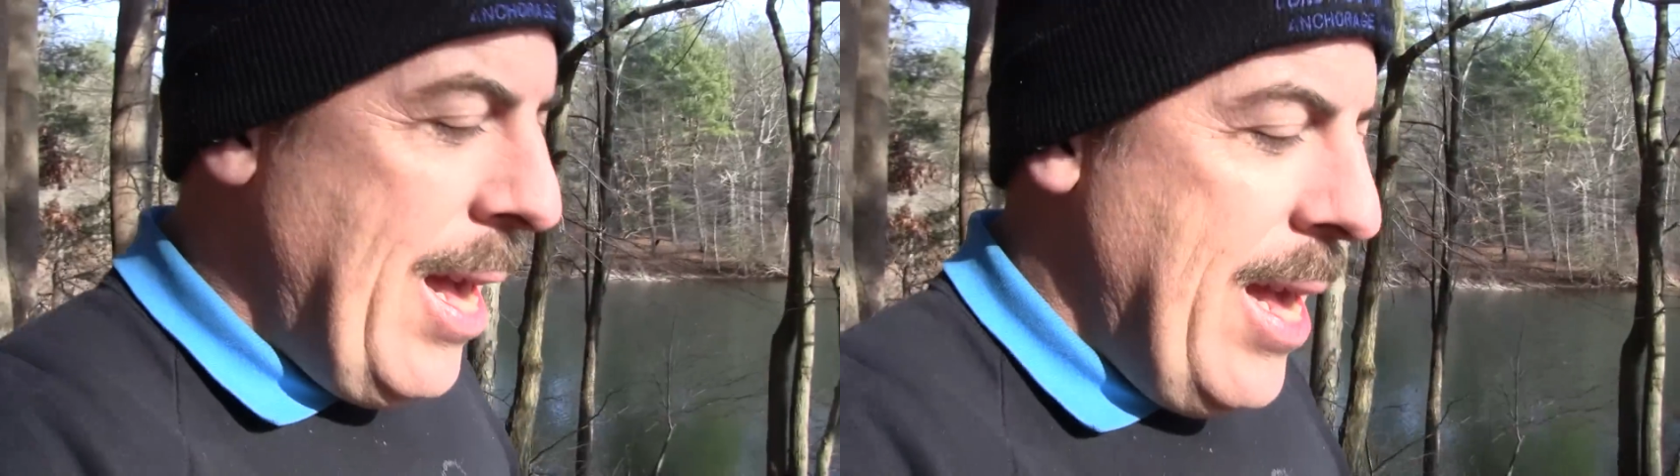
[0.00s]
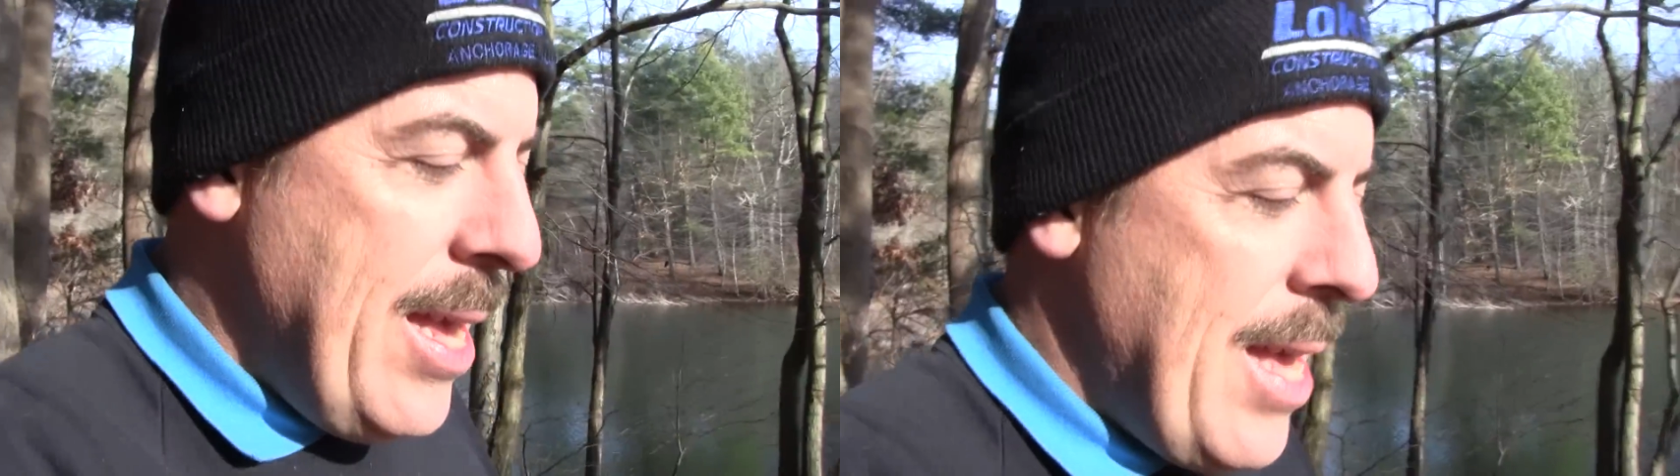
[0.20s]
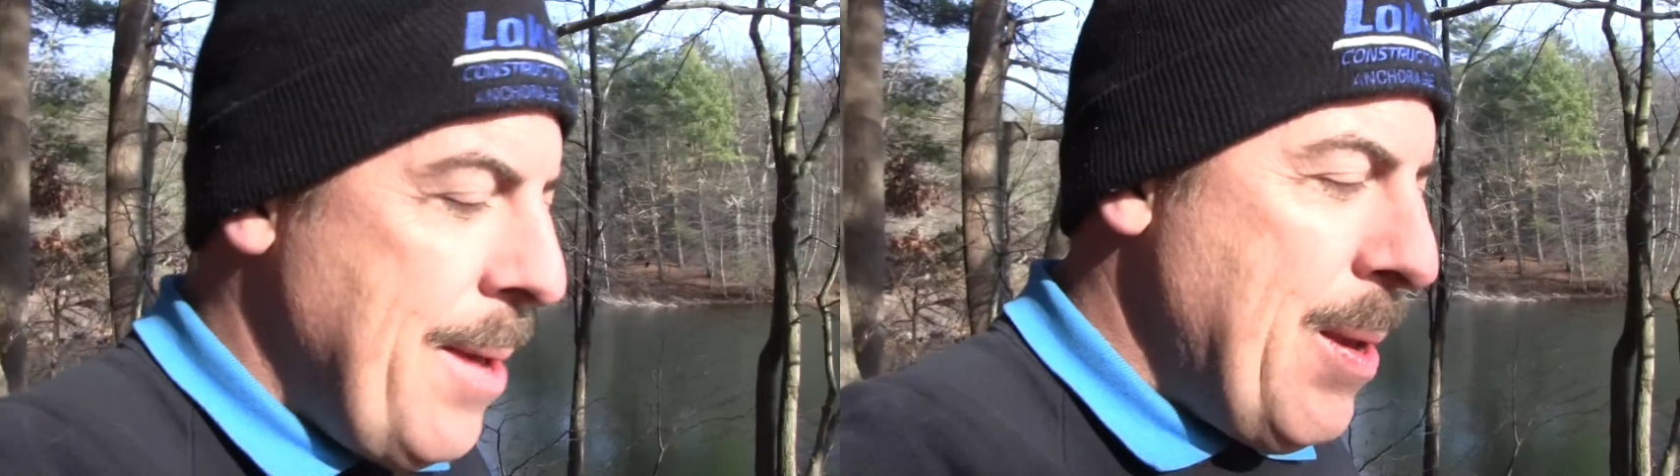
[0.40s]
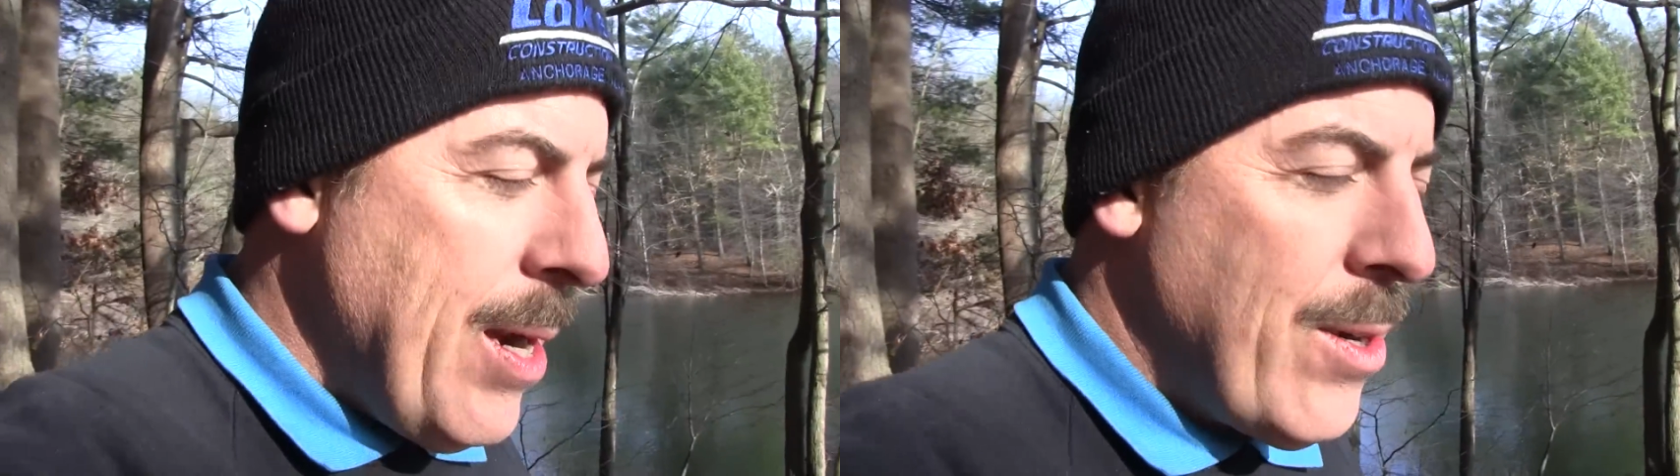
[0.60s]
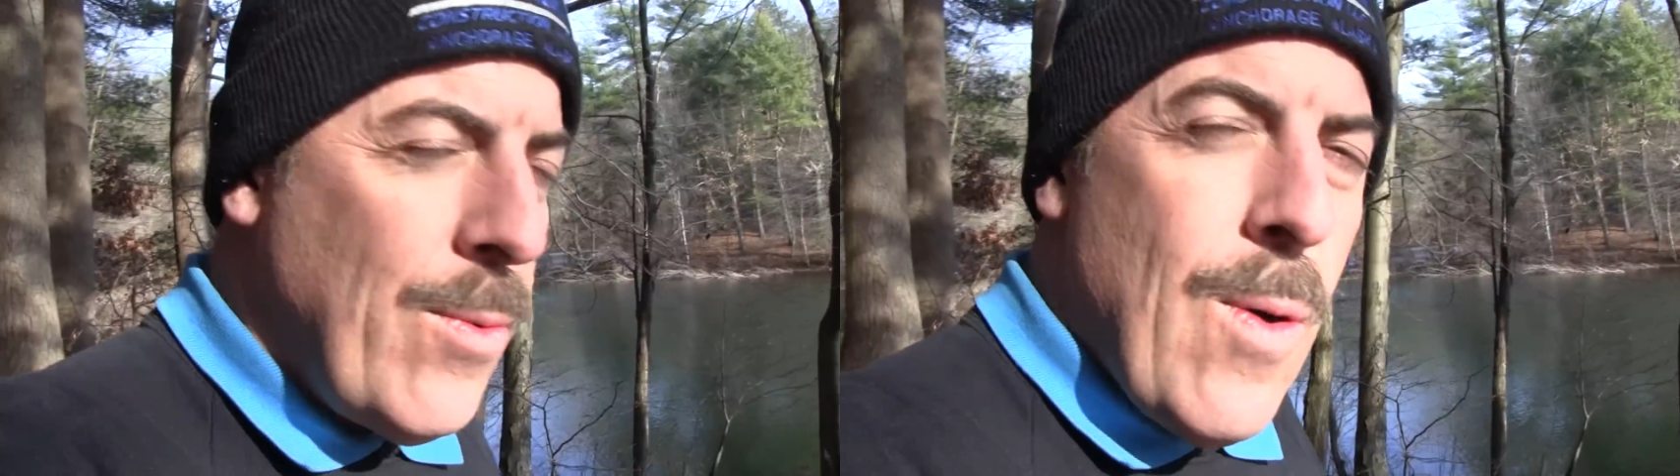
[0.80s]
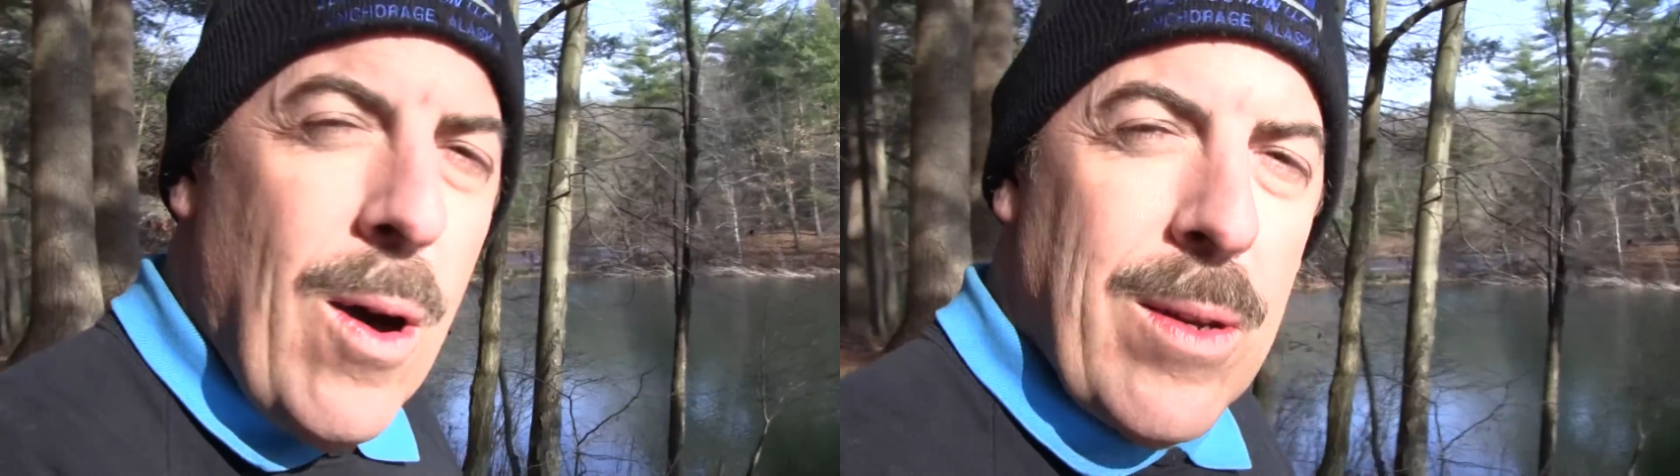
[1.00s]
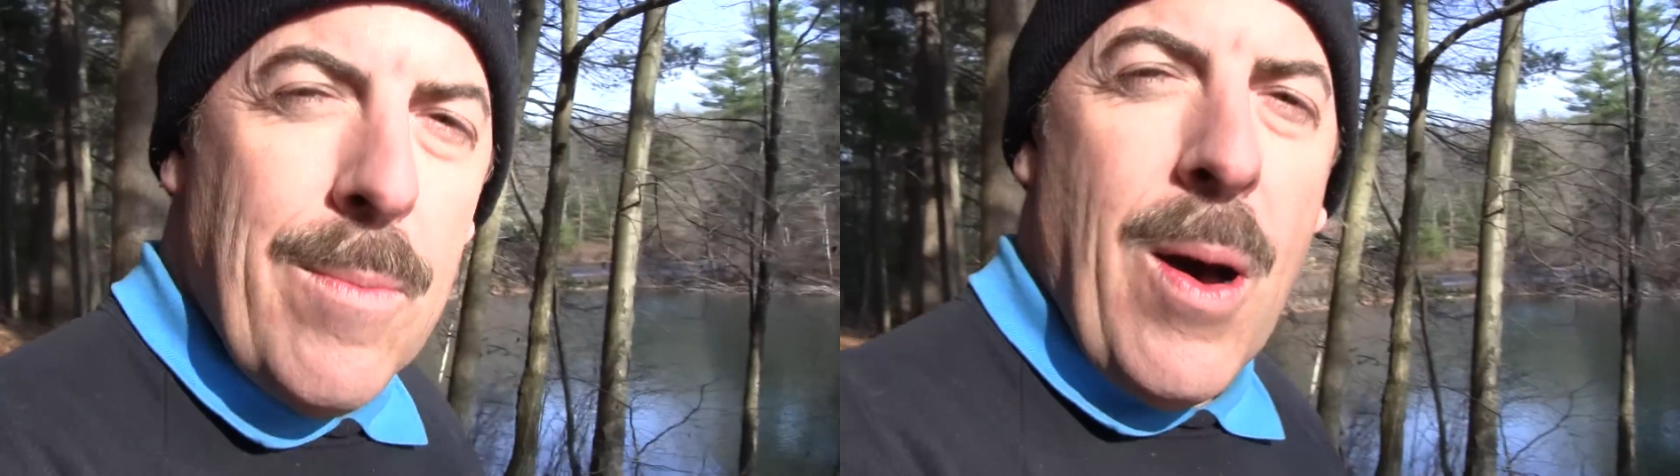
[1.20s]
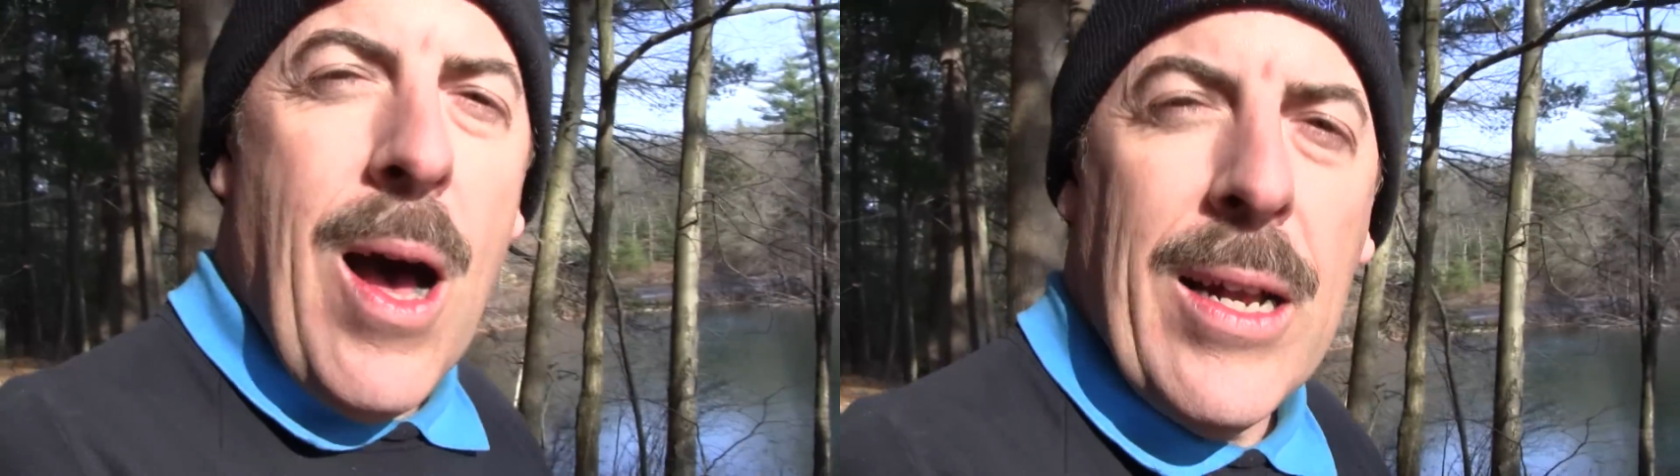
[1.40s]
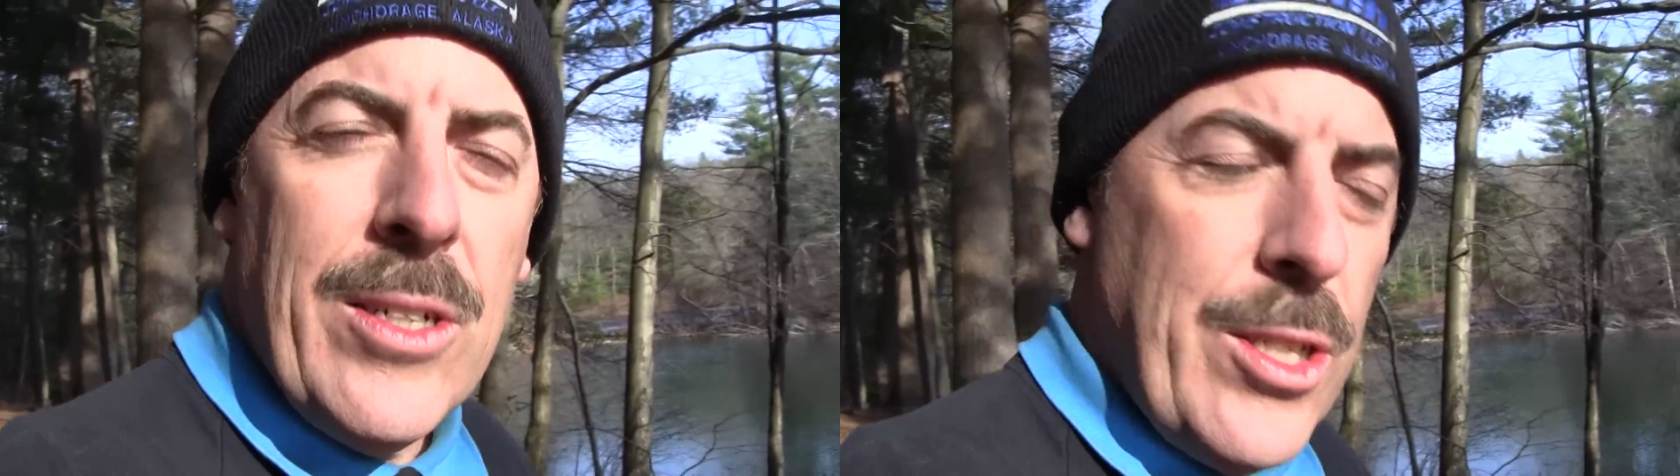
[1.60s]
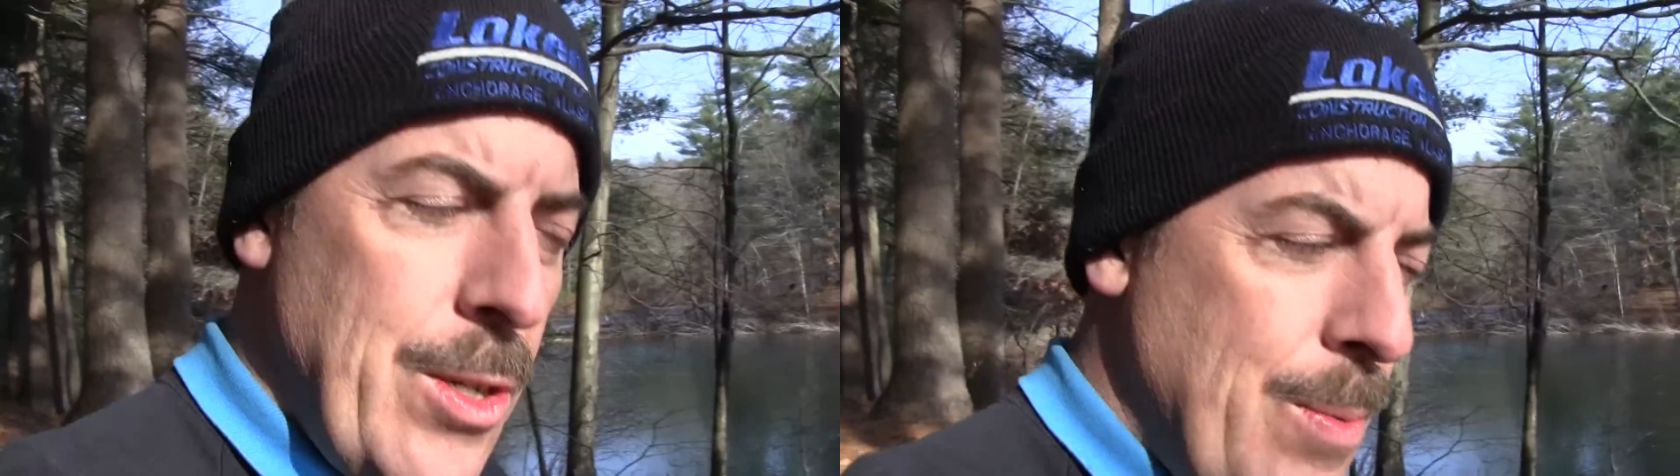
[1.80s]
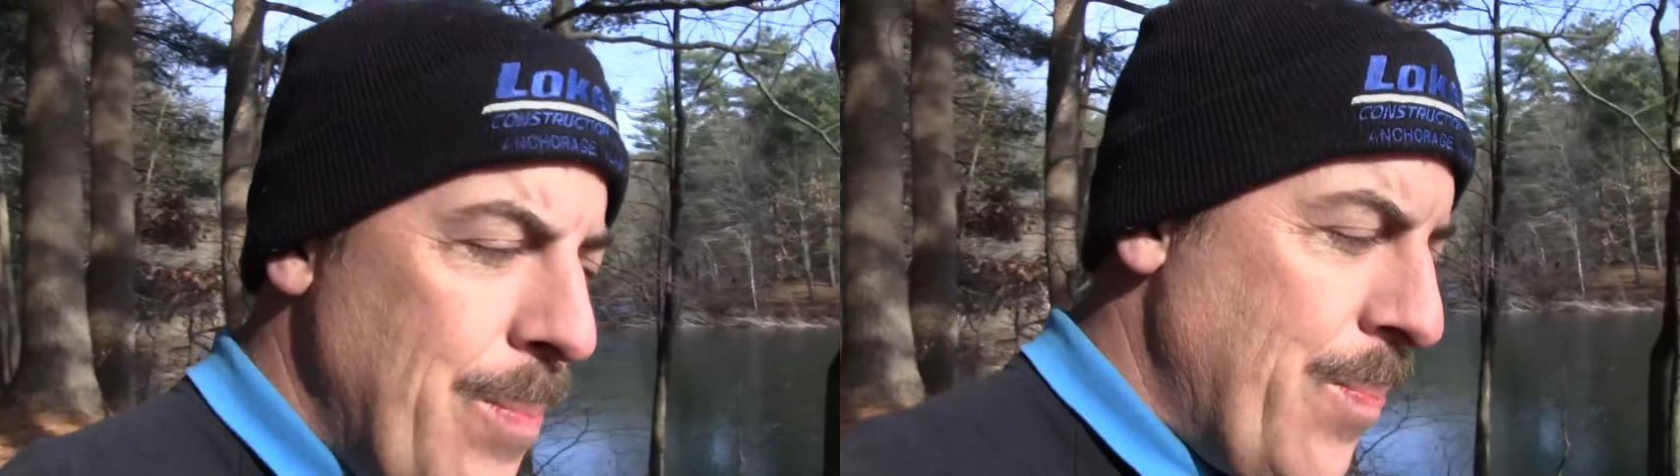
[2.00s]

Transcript: He came here to Walden Pond to